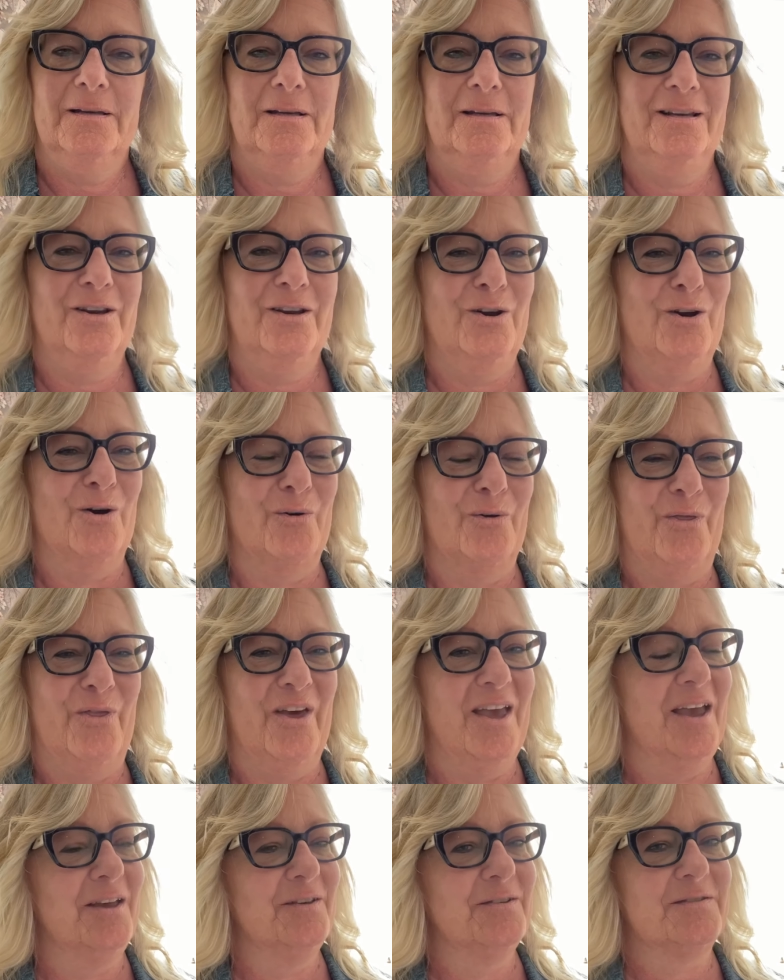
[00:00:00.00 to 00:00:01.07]
you know
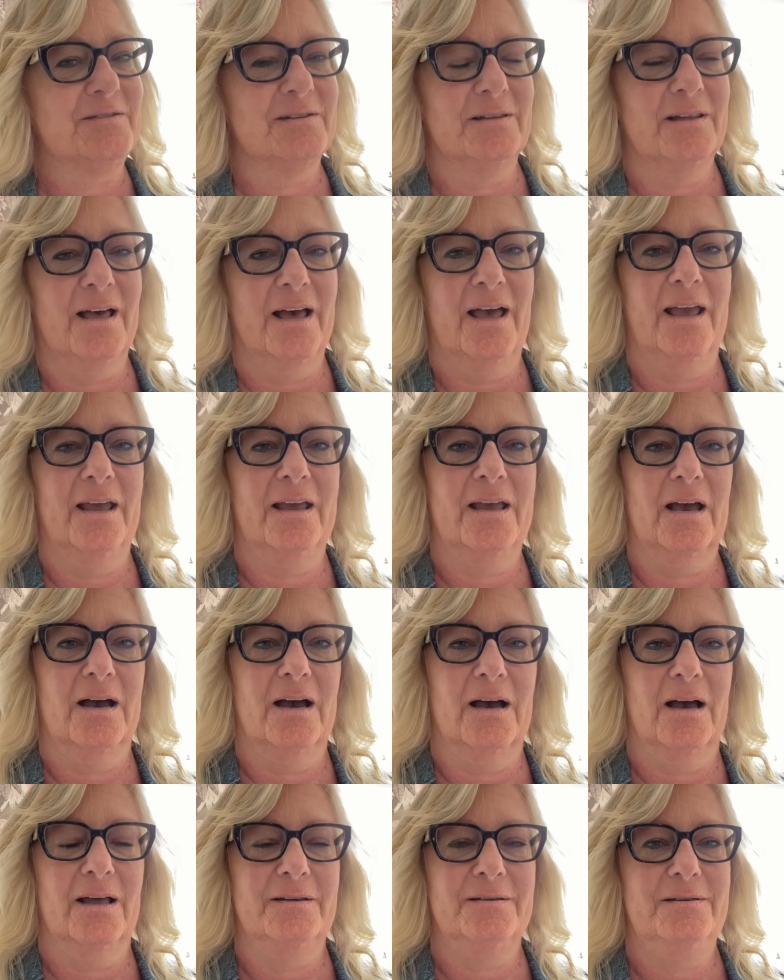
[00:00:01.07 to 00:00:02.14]
things like
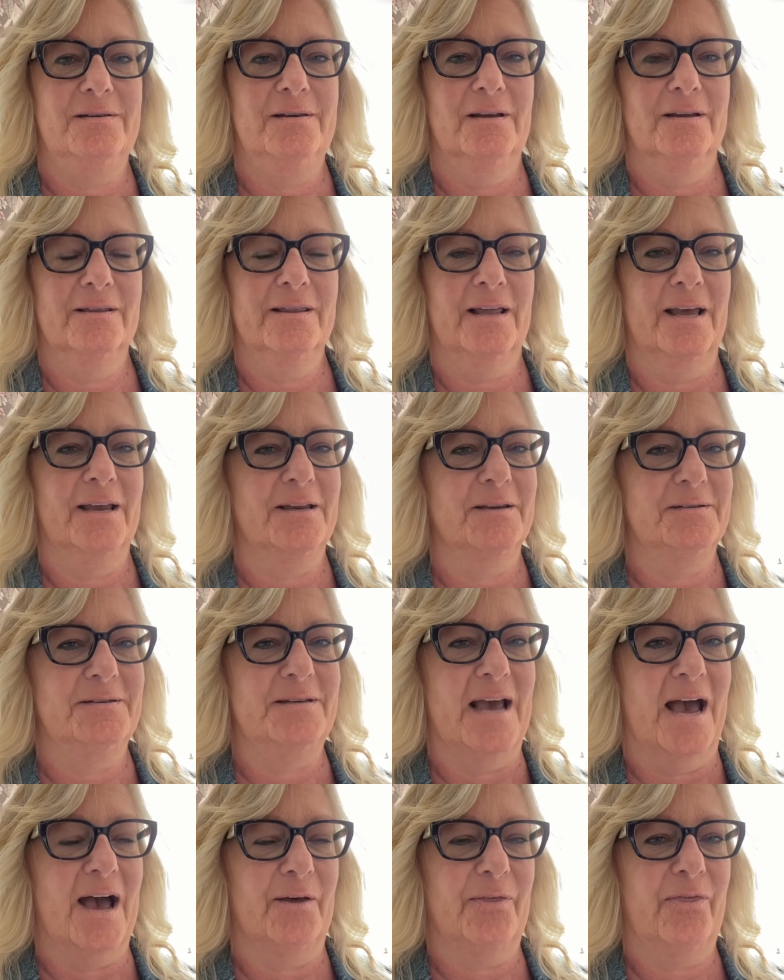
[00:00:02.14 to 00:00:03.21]
uh, like
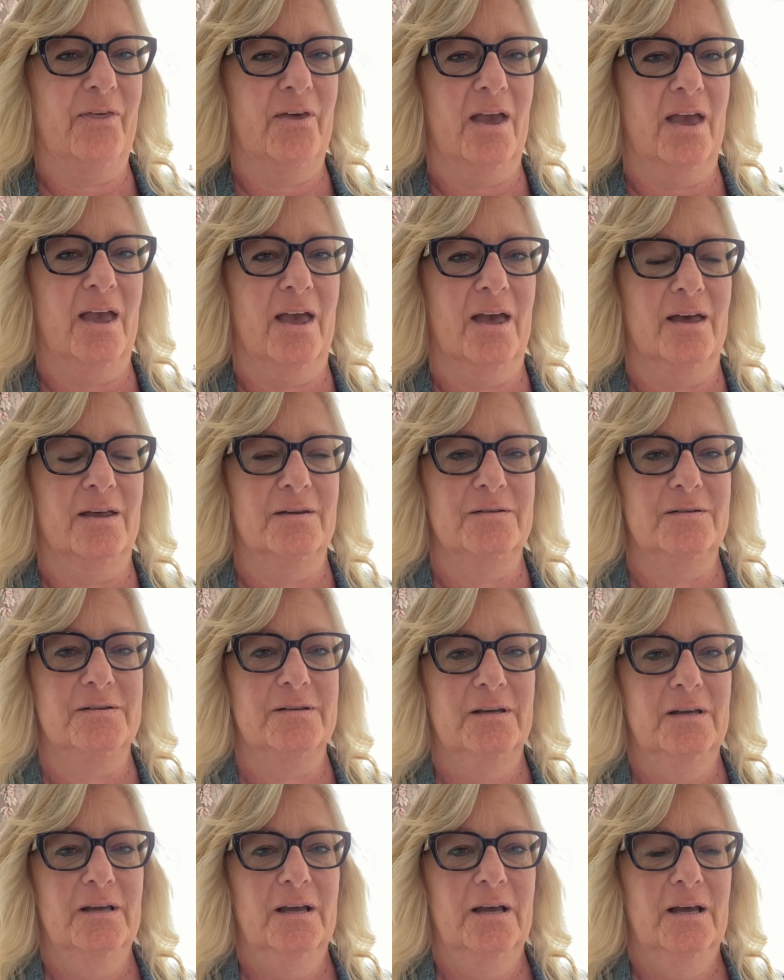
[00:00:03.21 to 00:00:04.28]
death and
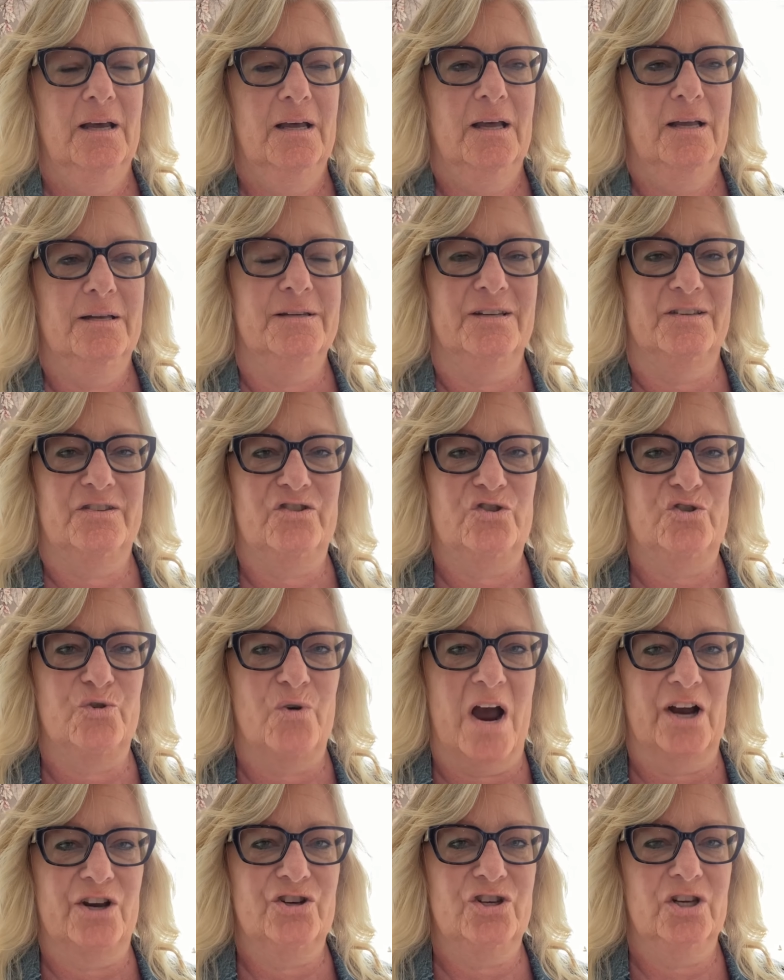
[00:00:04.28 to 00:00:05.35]

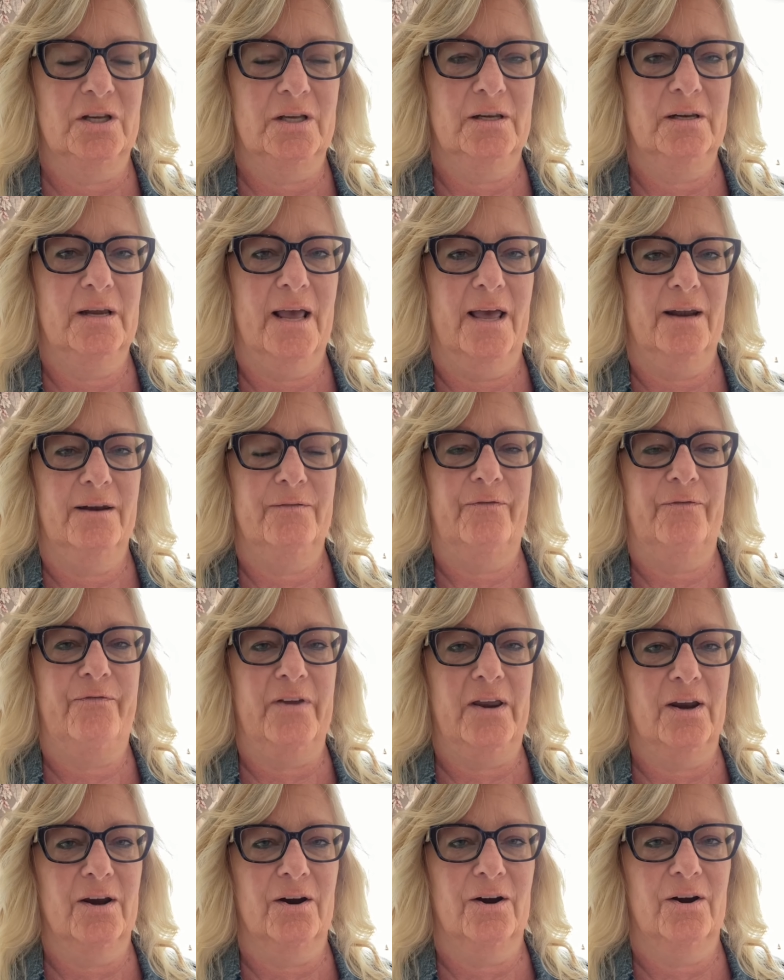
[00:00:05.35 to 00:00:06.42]
destruction and
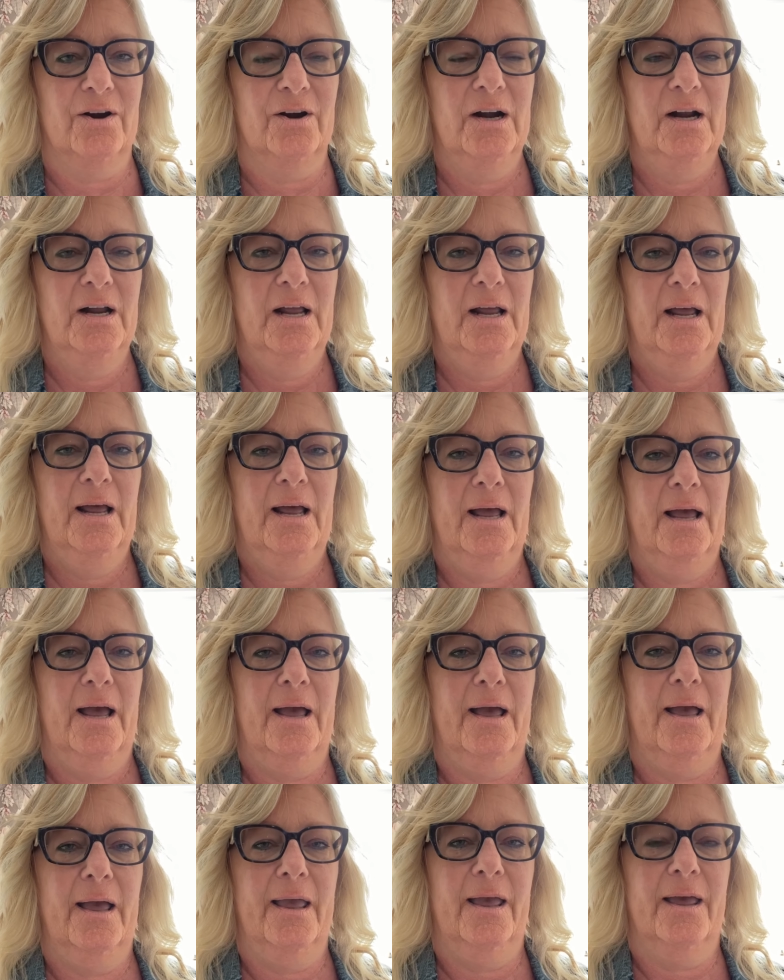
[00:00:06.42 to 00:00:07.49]
fear
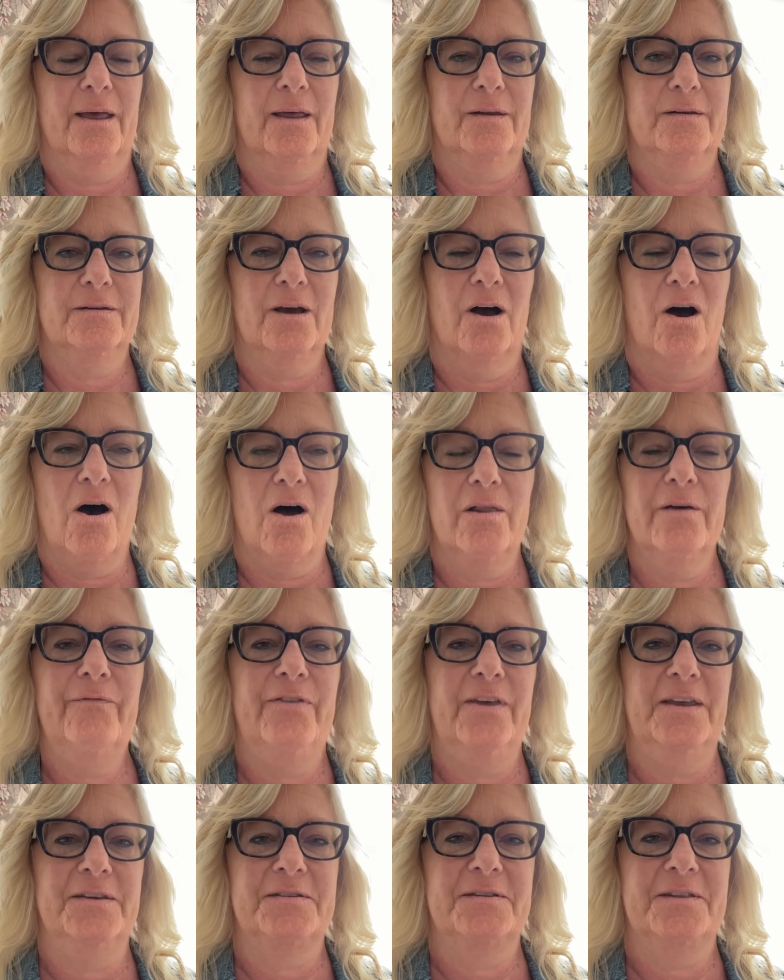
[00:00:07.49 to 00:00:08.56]
and all of
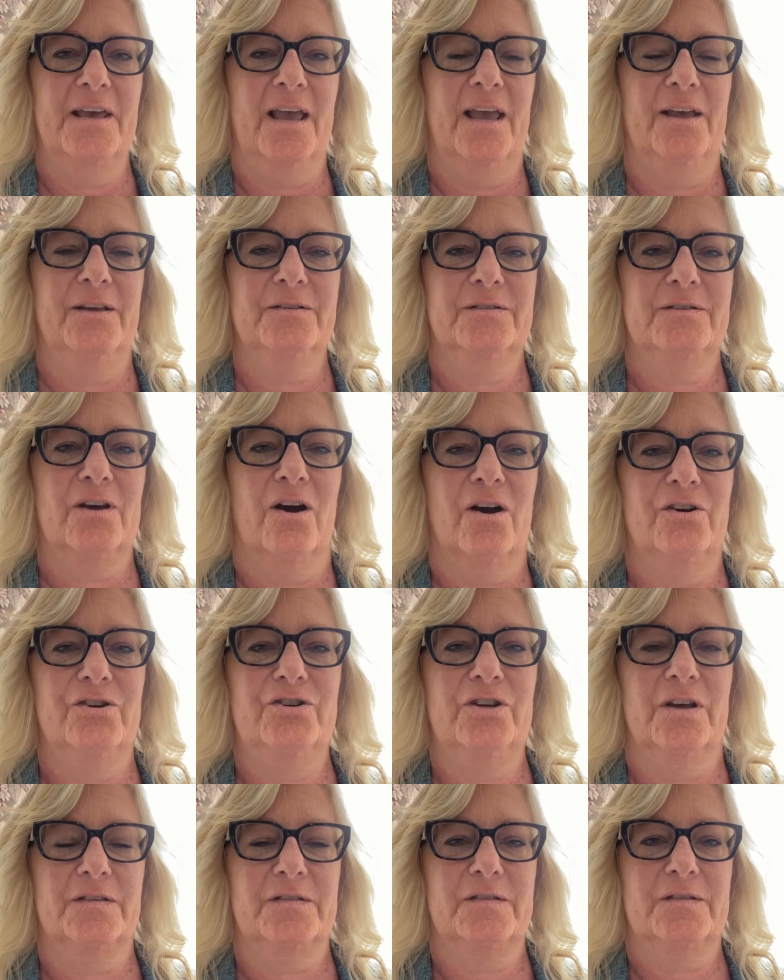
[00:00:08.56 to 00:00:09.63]
these things are
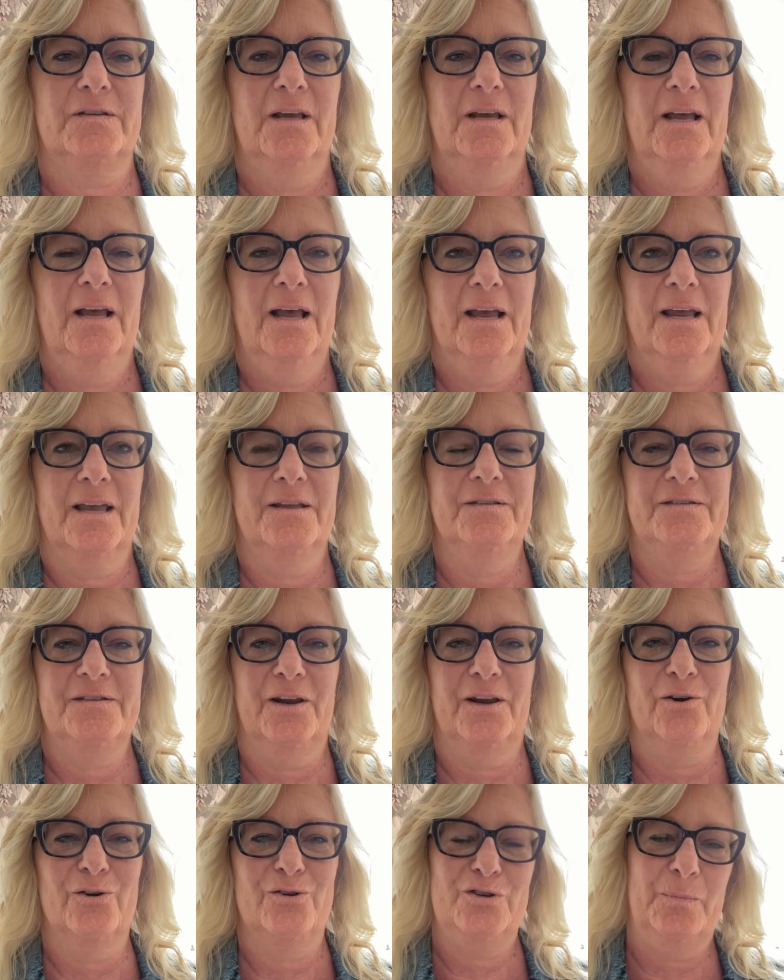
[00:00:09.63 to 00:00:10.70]
just
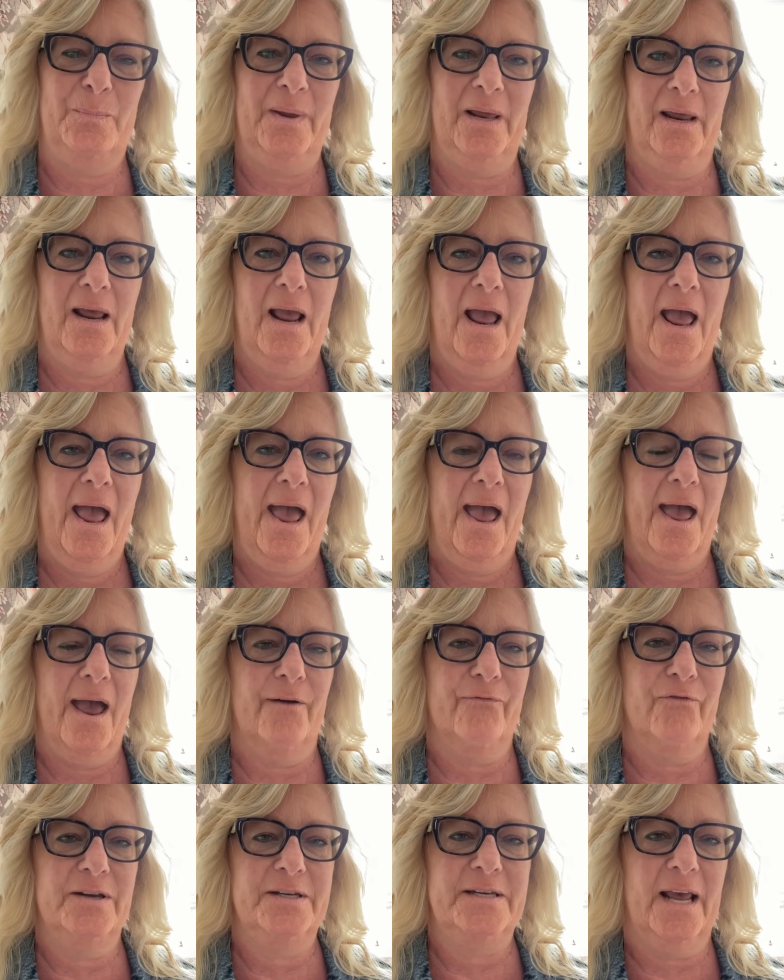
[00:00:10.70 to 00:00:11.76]
considered to be
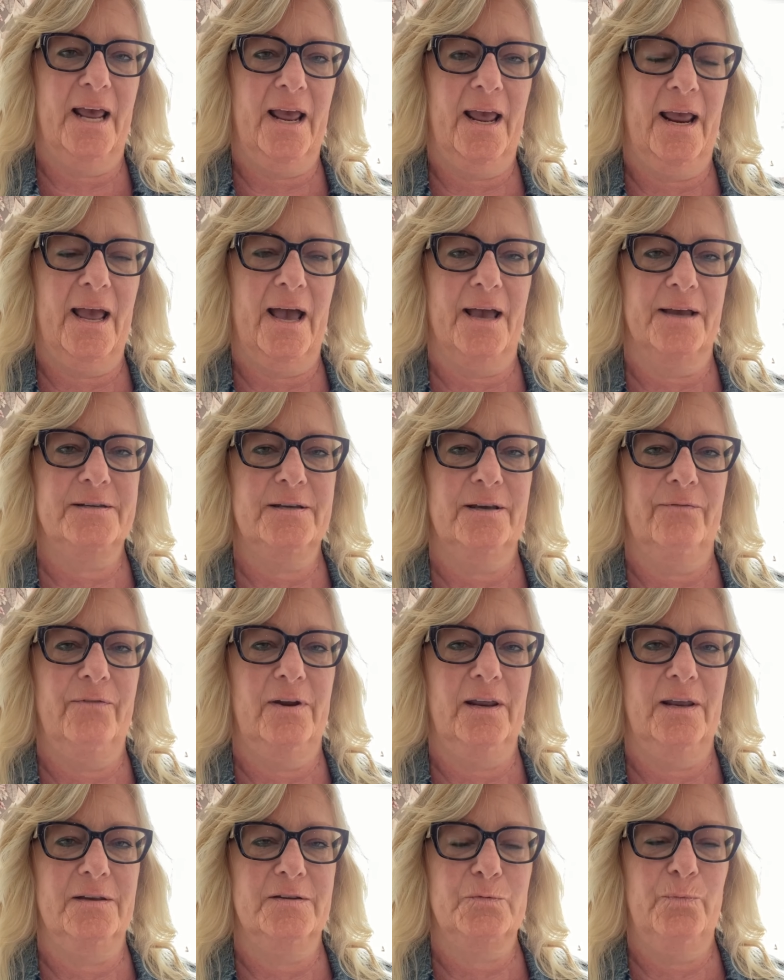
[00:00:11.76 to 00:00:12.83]
everyday
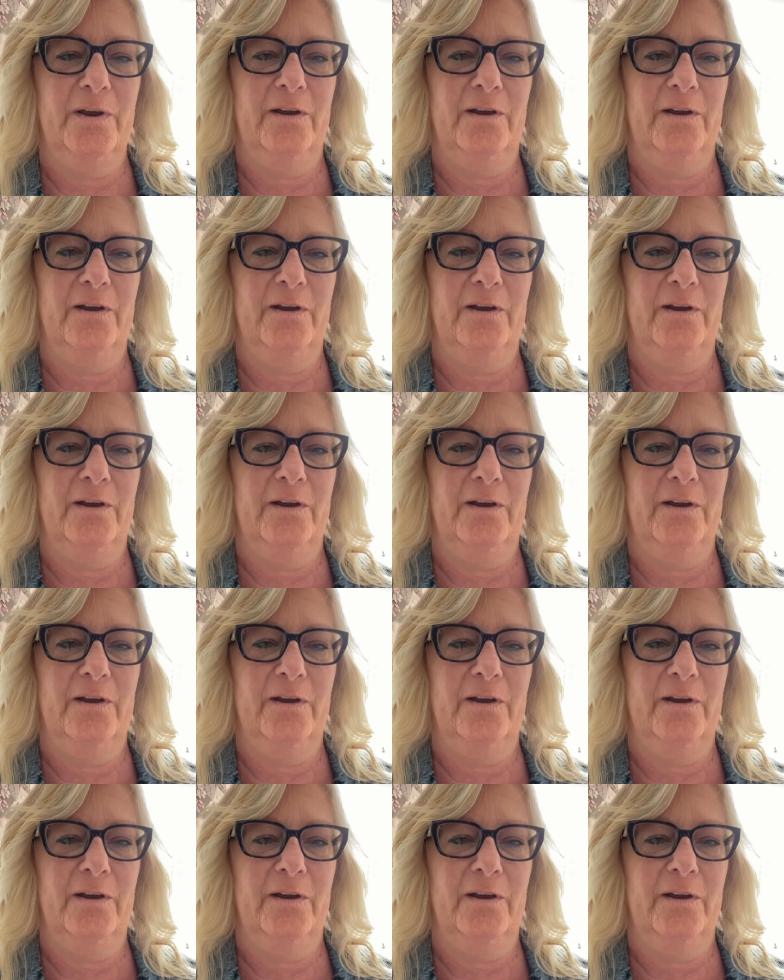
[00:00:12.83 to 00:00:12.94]
activities.